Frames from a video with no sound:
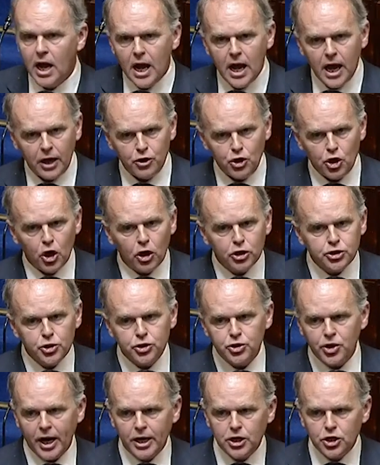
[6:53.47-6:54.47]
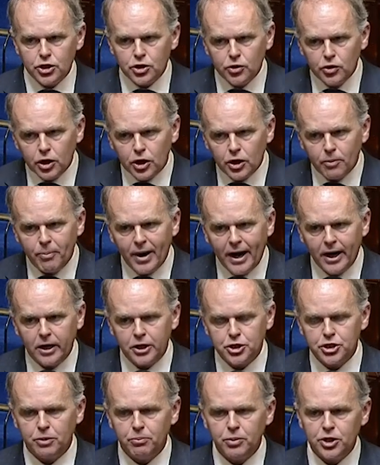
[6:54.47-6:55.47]
And you also tried to do the
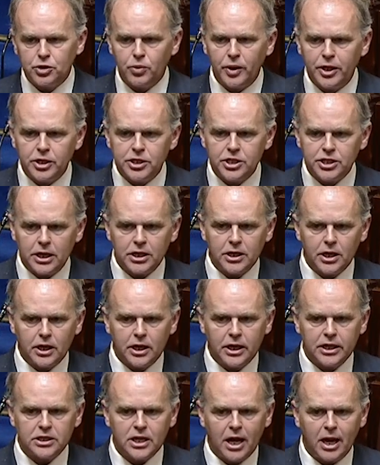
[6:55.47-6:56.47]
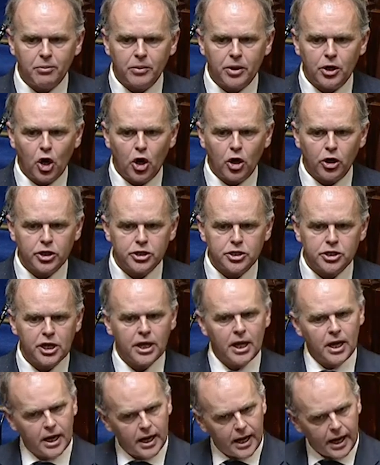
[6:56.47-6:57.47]
comparison between sitting an exam in August
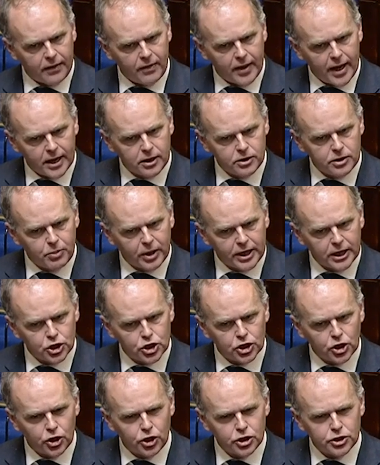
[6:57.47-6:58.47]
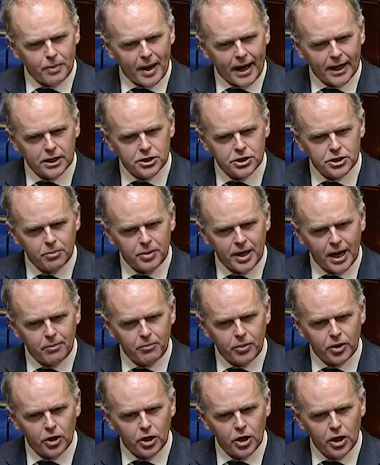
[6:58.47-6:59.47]
and then bringing schools back in
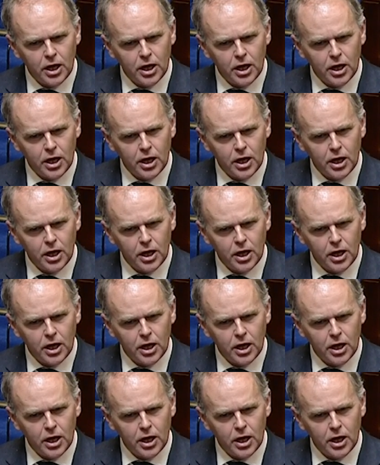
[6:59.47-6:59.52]
September.